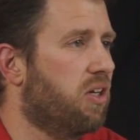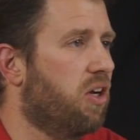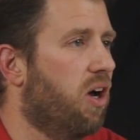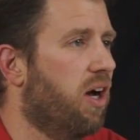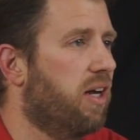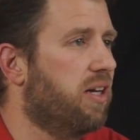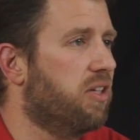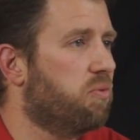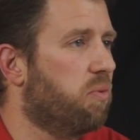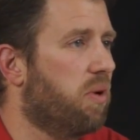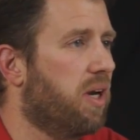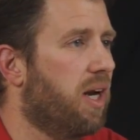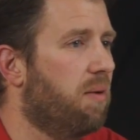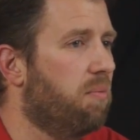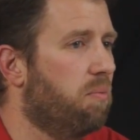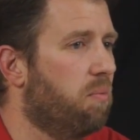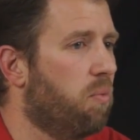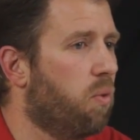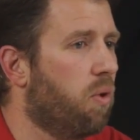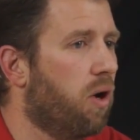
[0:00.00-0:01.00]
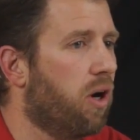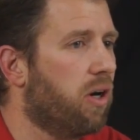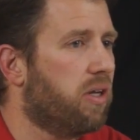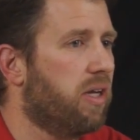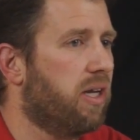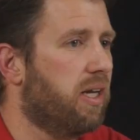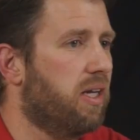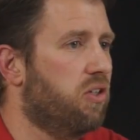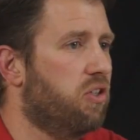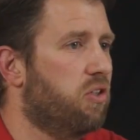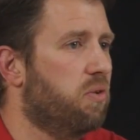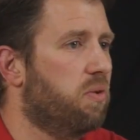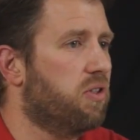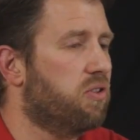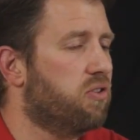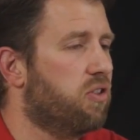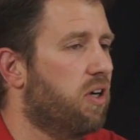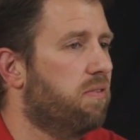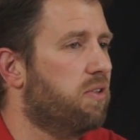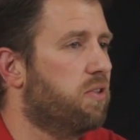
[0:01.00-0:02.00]
to God is when I'm working and doing
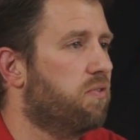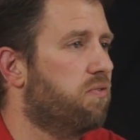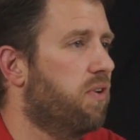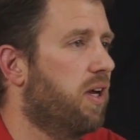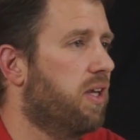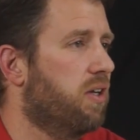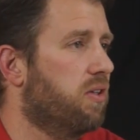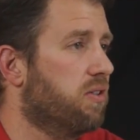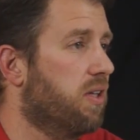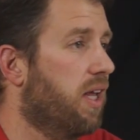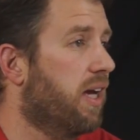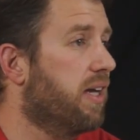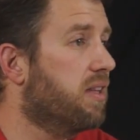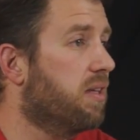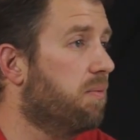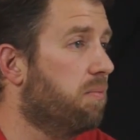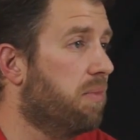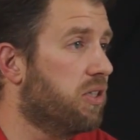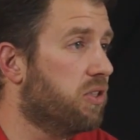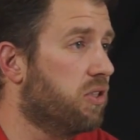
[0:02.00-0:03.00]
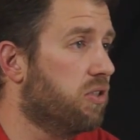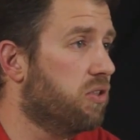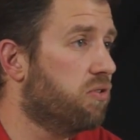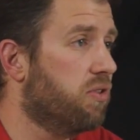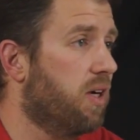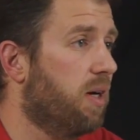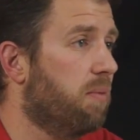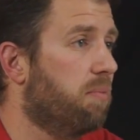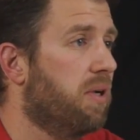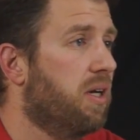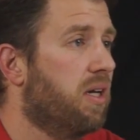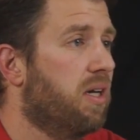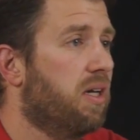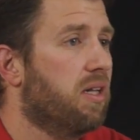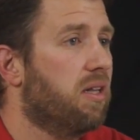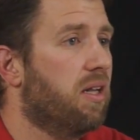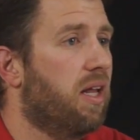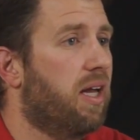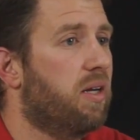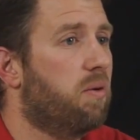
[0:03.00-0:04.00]
service for others, like the mission trip,
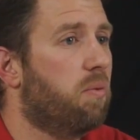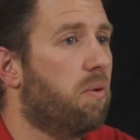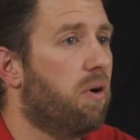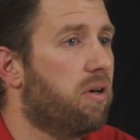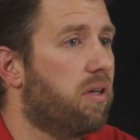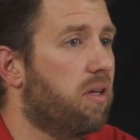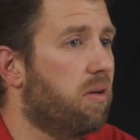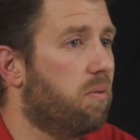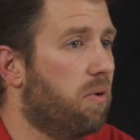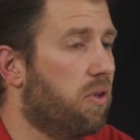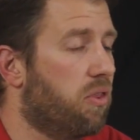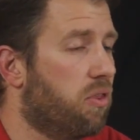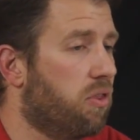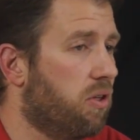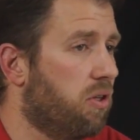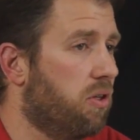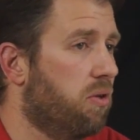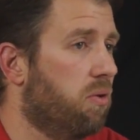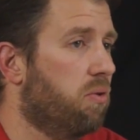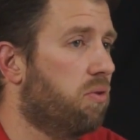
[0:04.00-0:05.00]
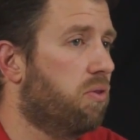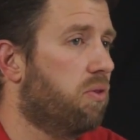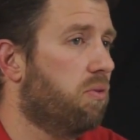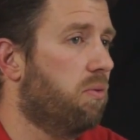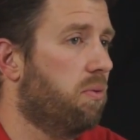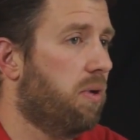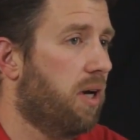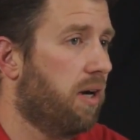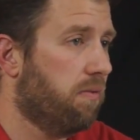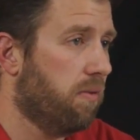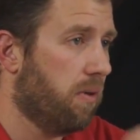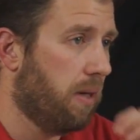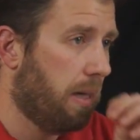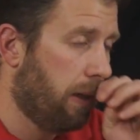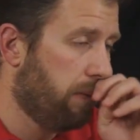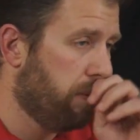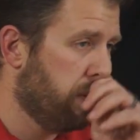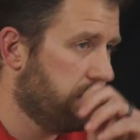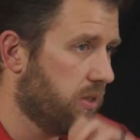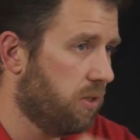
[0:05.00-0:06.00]
like working with the youth whenever
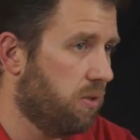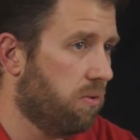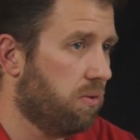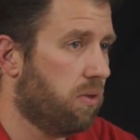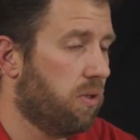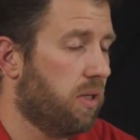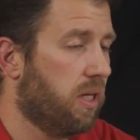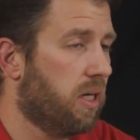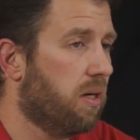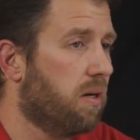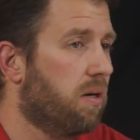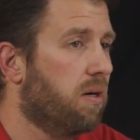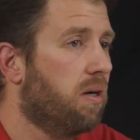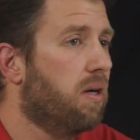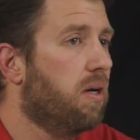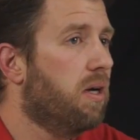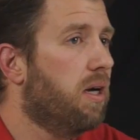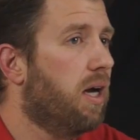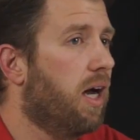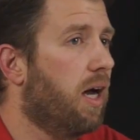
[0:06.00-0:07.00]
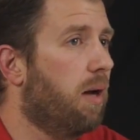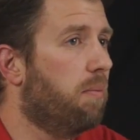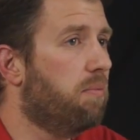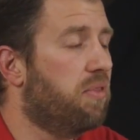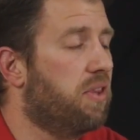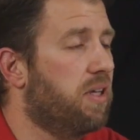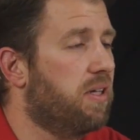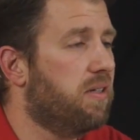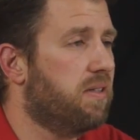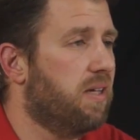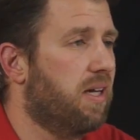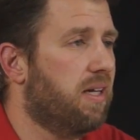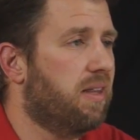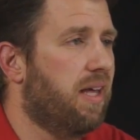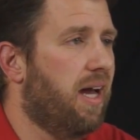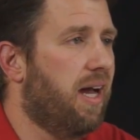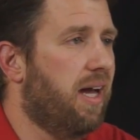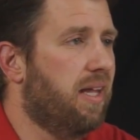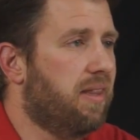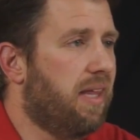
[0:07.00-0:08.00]
I was a youth leader, things like
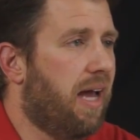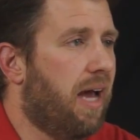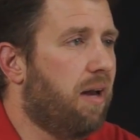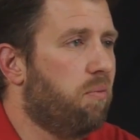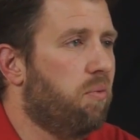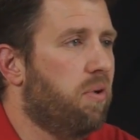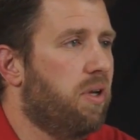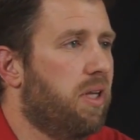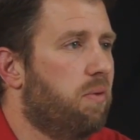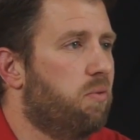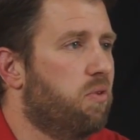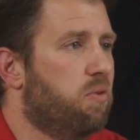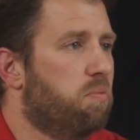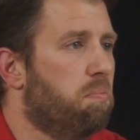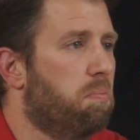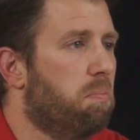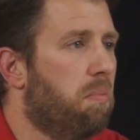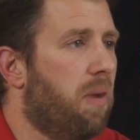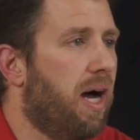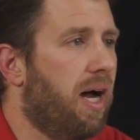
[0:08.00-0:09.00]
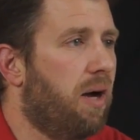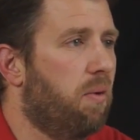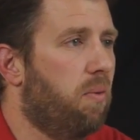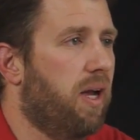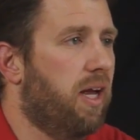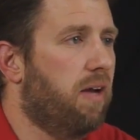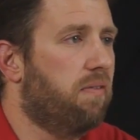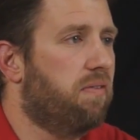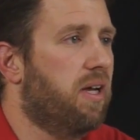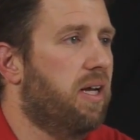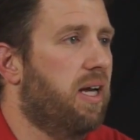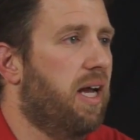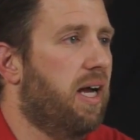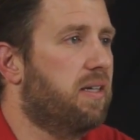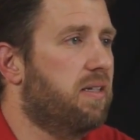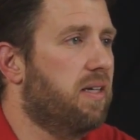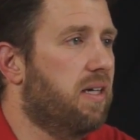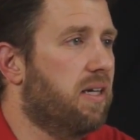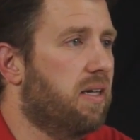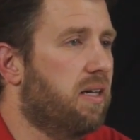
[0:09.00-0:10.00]
that. That really was my way of
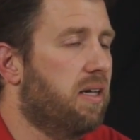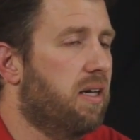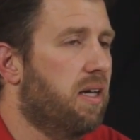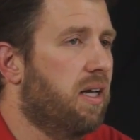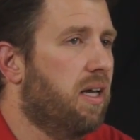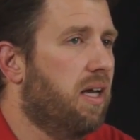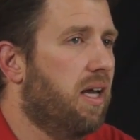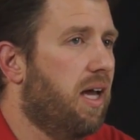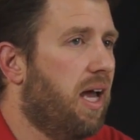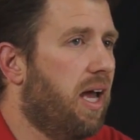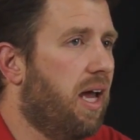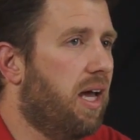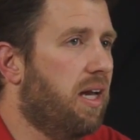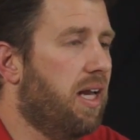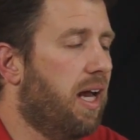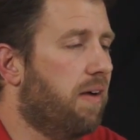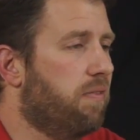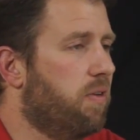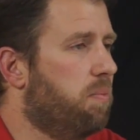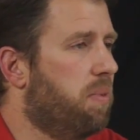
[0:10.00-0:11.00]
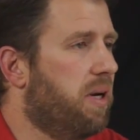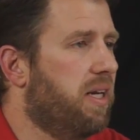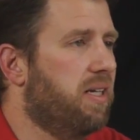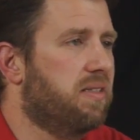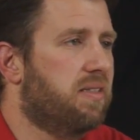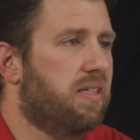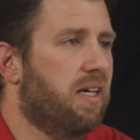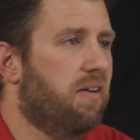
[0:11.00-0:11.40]
connecting. And everybody's